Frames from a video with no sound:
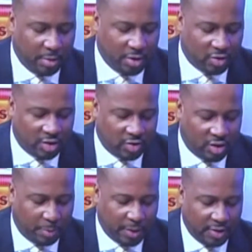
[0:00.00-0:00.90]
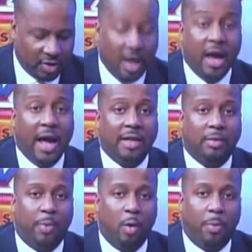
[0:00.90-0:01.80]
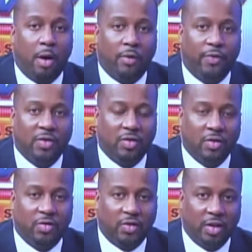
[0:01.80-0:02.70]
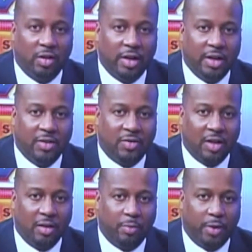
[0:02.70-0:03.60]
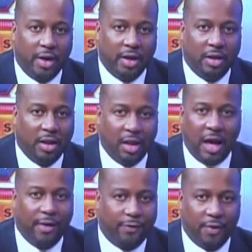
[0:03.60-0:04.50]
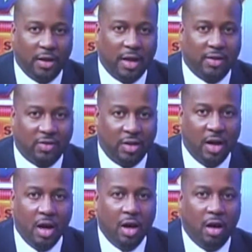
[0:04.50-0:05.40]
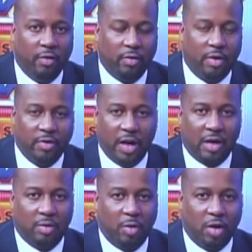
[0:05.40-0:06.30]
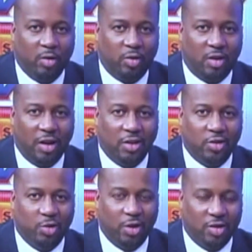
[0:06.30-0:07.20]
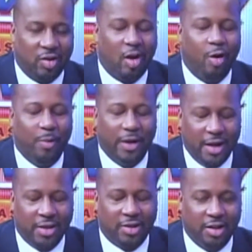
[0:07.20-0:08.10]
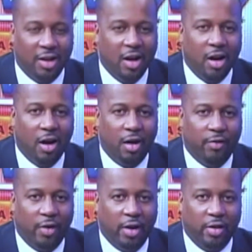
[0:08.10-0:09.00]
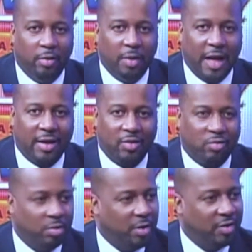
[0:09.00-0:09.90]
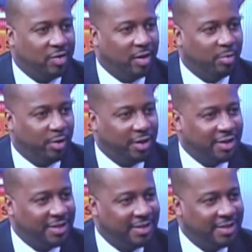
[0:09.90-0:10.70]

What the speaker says: and it's going to take place at the Poe Park Visitor Center. It is celebrating the life and legacy of the Reverend Dr. Martin Luther King Jr. as a culmination of the Black History Month celebration.